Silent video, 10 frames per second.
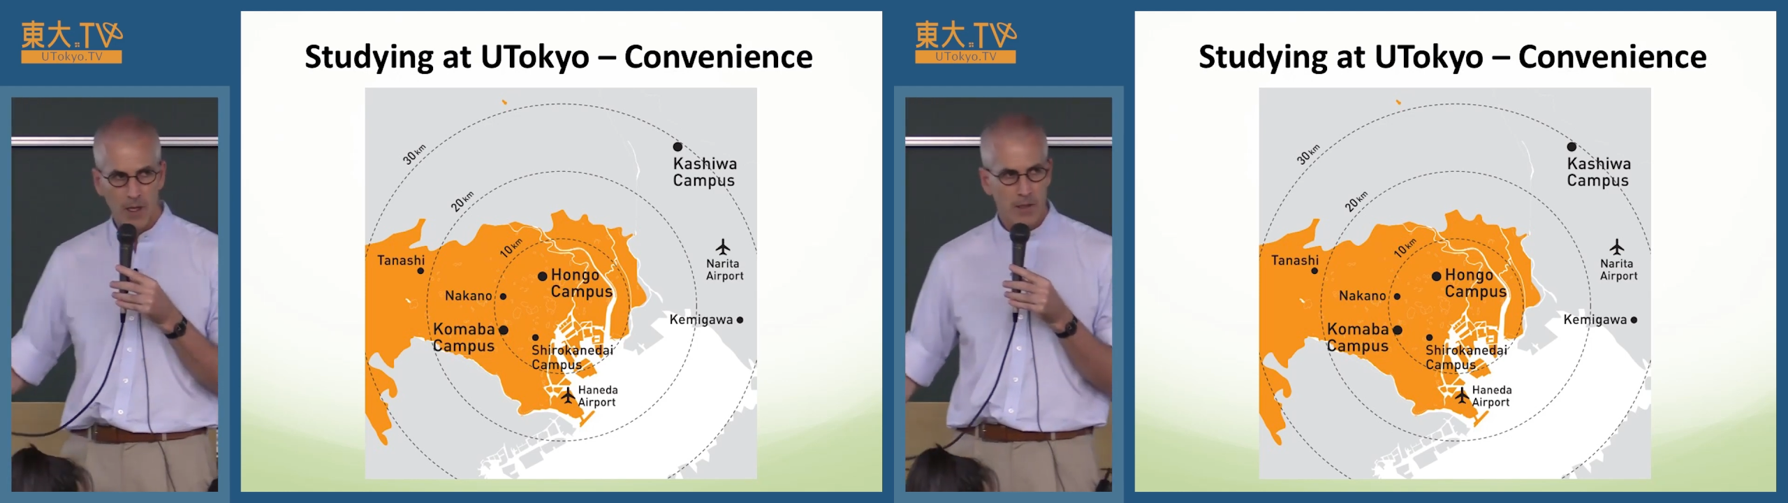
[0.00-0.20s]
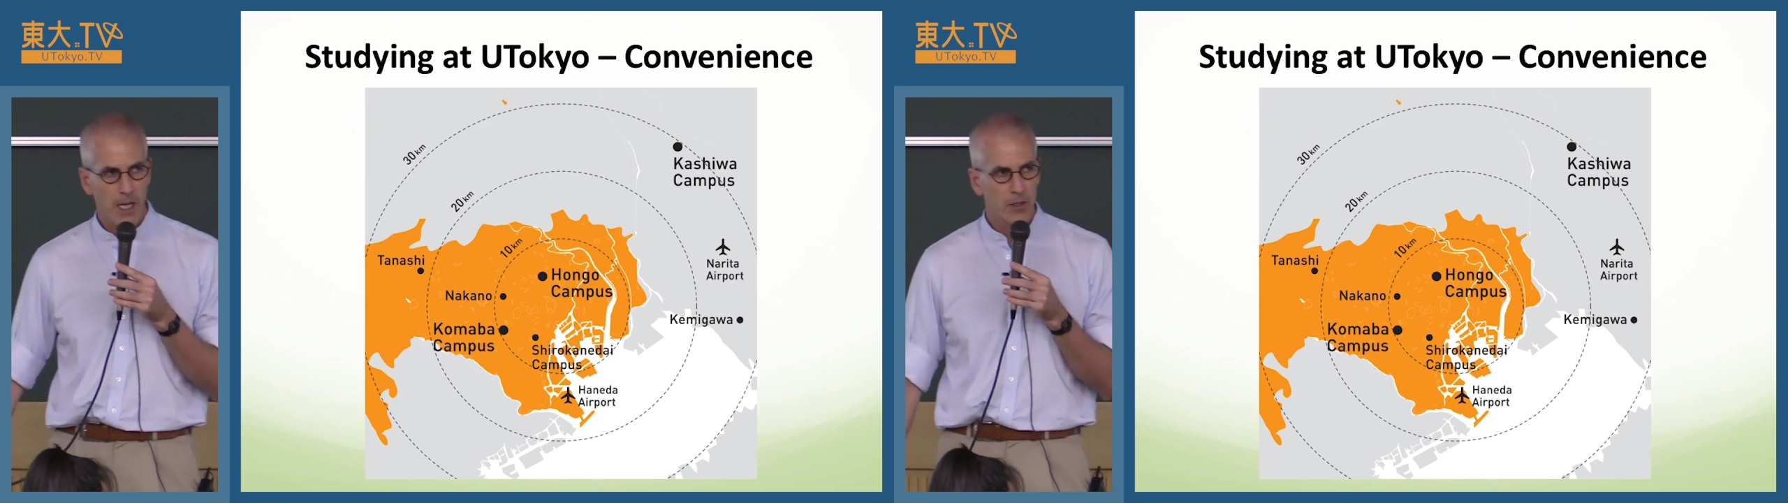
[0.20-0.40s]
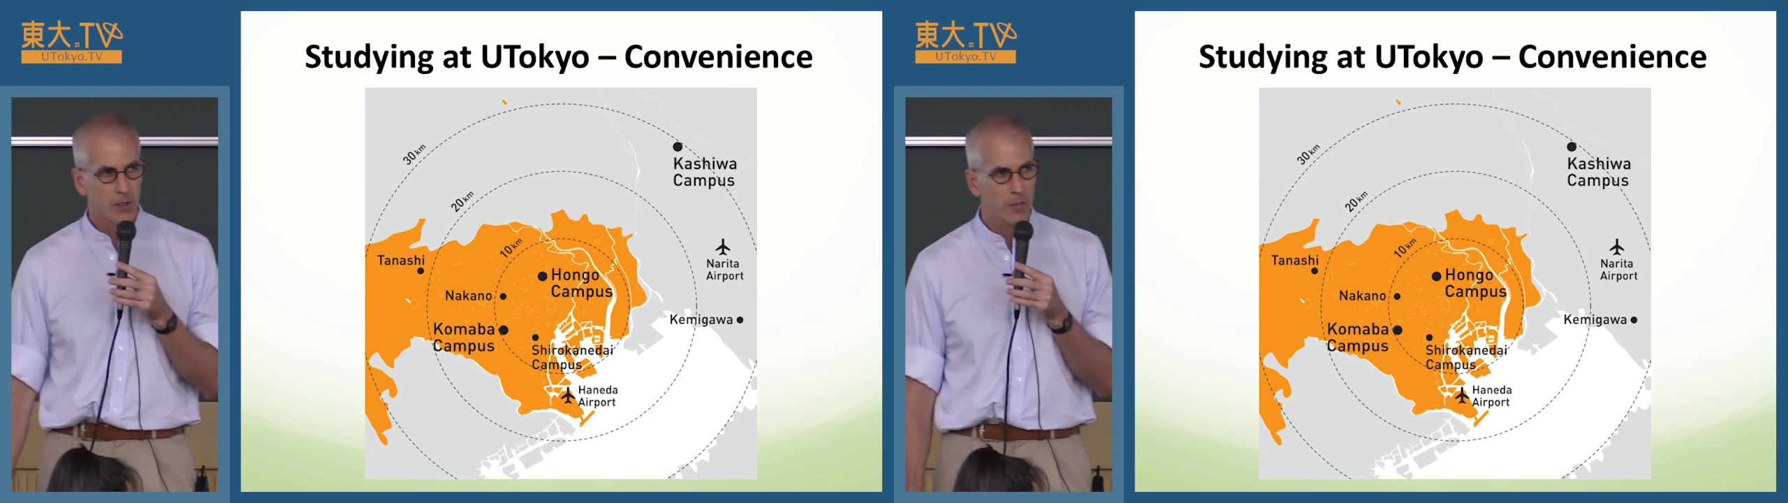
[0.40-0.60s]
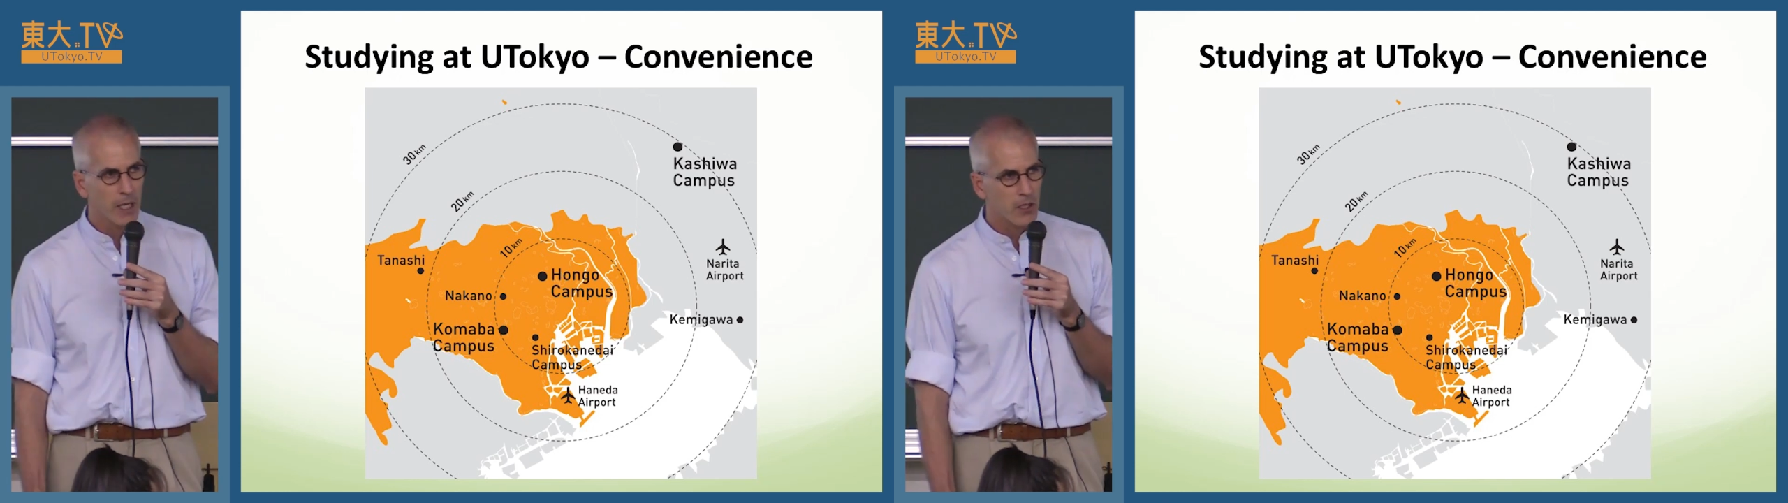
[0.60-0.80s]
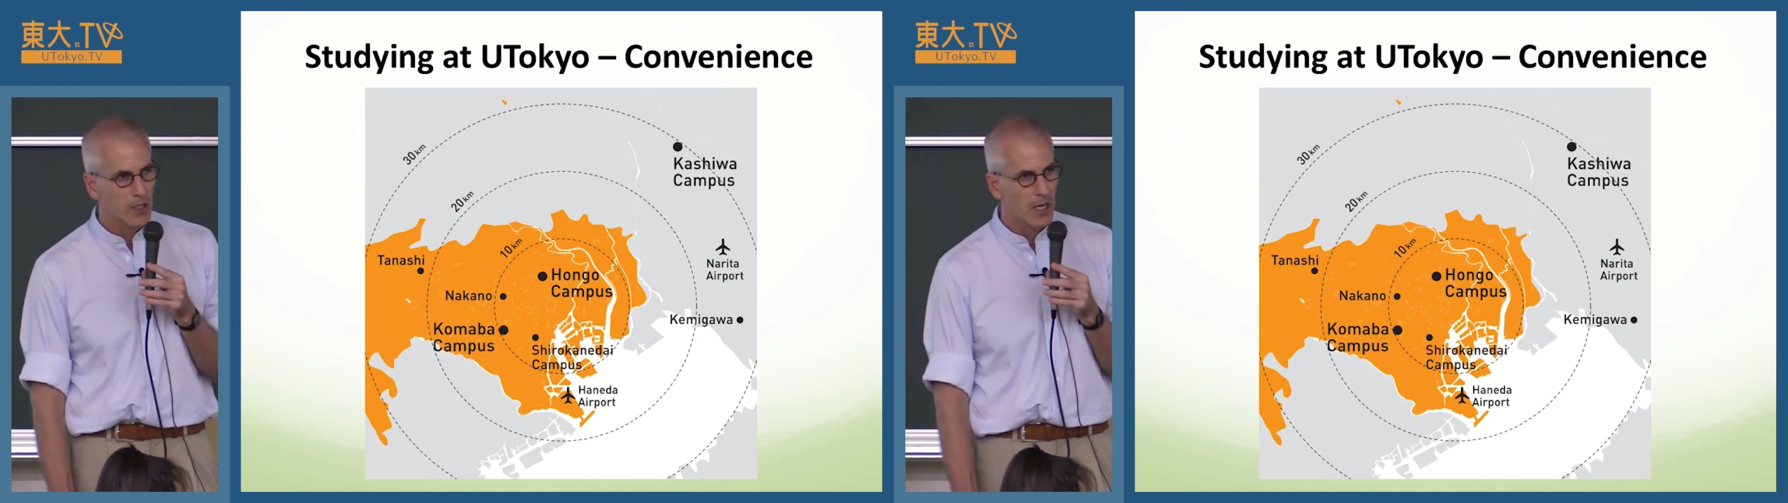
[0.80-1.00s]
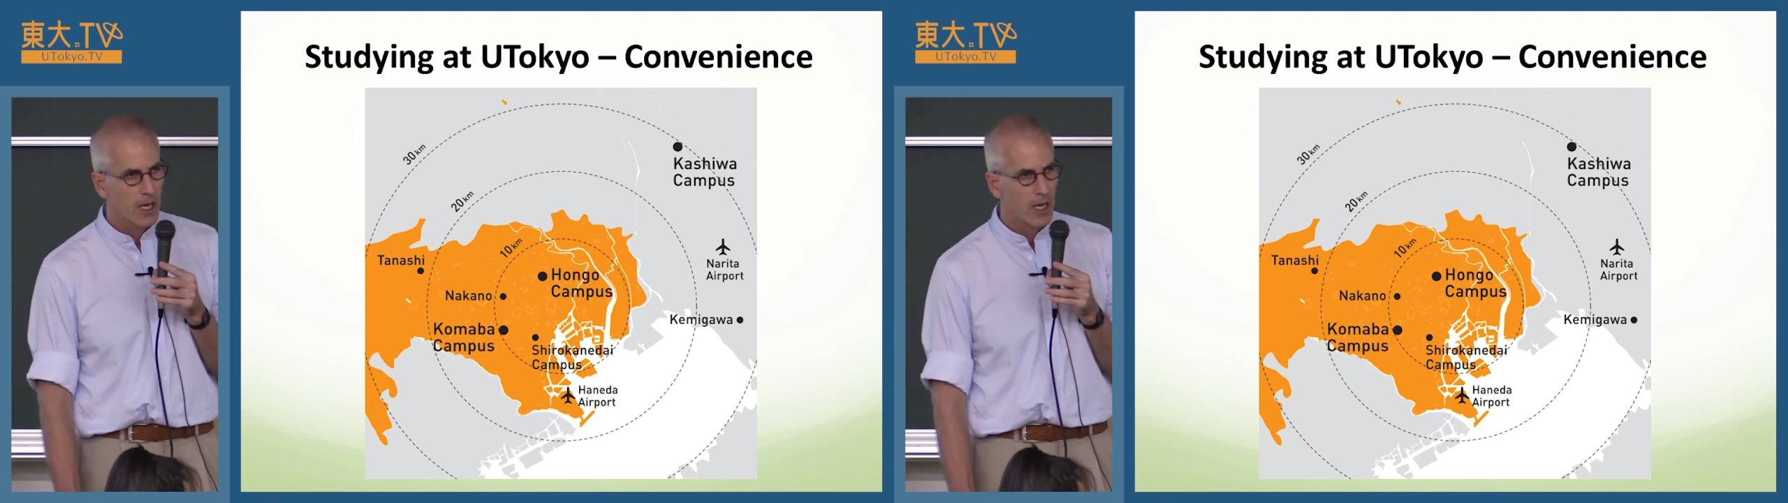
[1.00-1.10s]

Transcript: down to the beach.